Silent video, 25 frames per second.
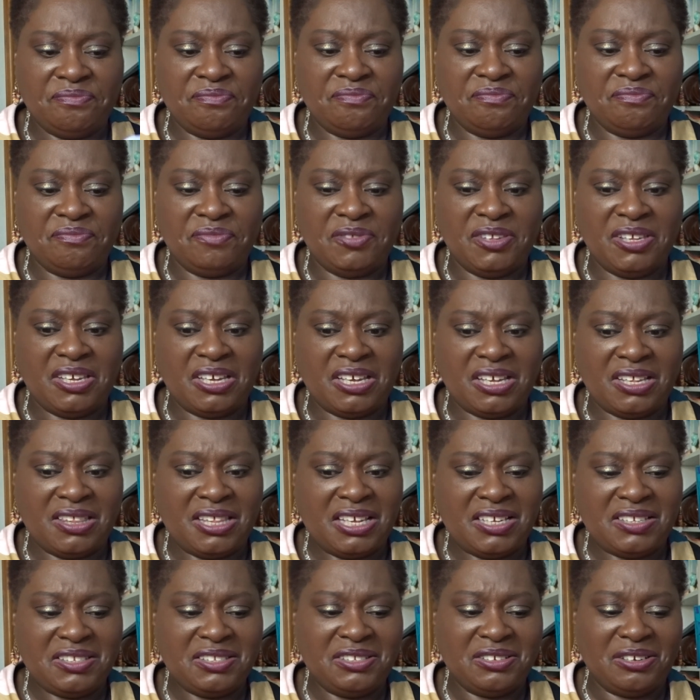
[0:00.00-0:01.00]

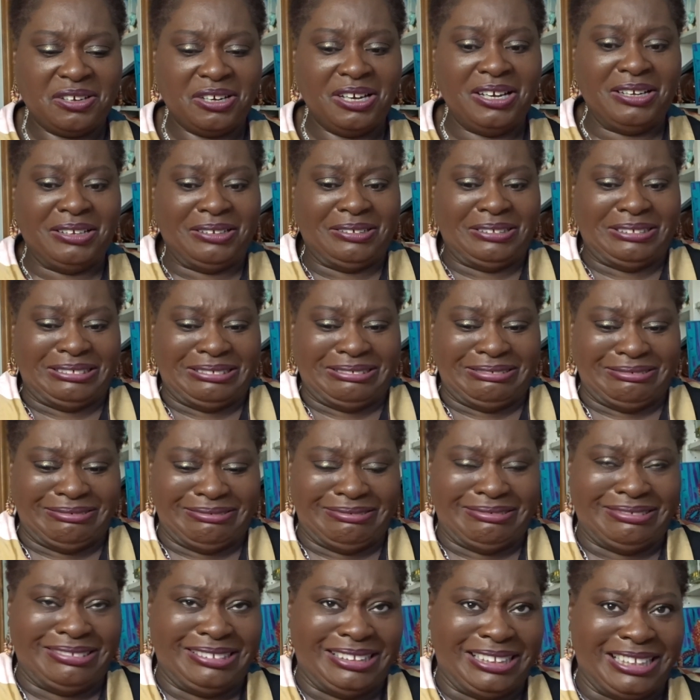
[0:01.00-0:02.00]
That's
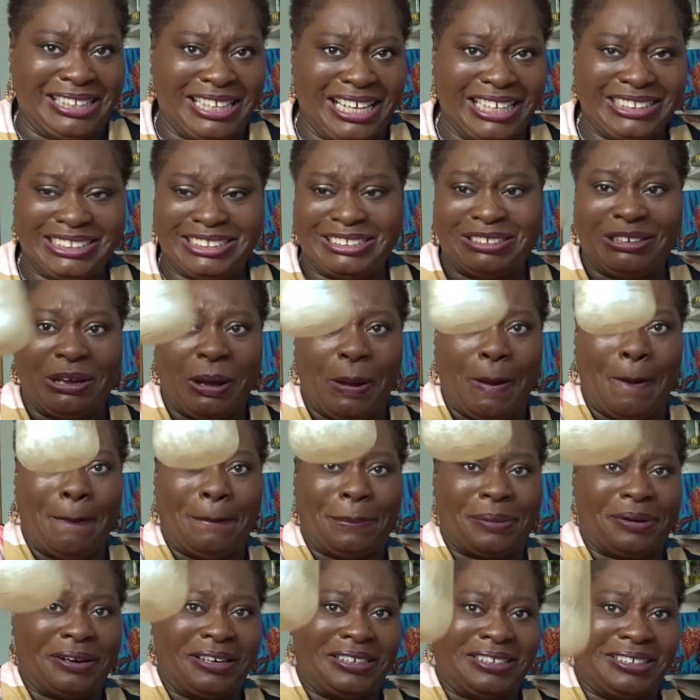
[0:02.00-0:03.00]
not a
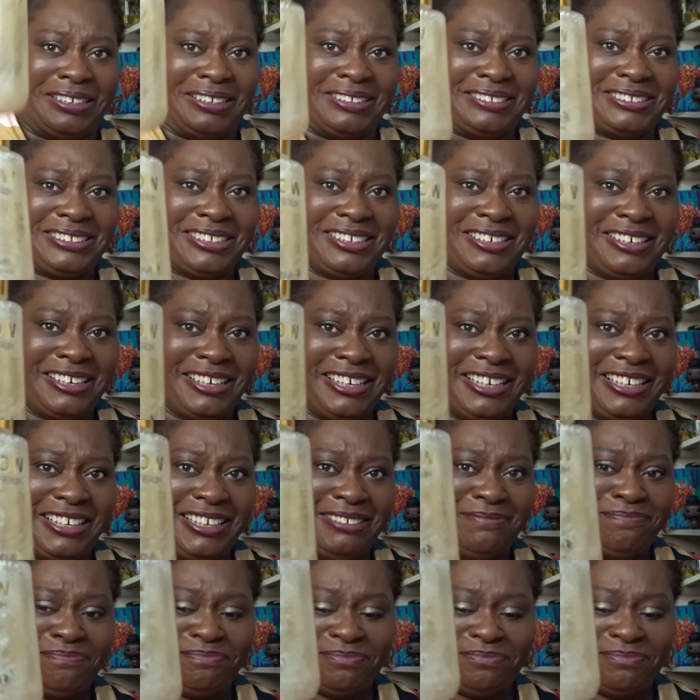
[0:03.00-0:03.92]
product I